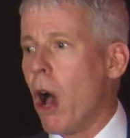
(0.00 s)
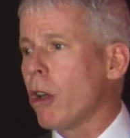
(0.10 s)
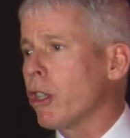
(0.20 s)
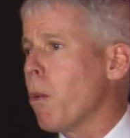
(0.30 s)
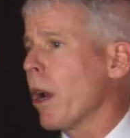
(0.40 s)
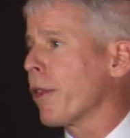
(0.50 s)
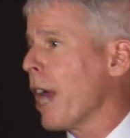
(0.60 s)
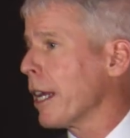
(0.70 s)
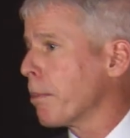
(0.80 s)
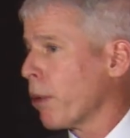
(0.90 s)
I also want to
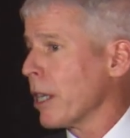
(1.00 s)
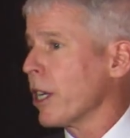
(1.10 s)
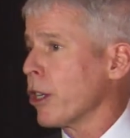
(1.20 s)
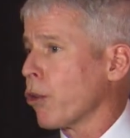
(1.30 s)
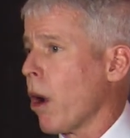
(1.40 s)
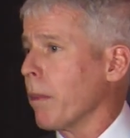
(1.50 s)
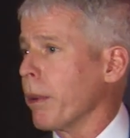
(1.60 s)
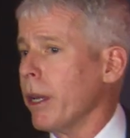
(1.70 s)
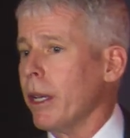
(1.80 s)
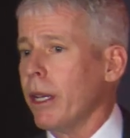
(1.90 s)
thank President Trump.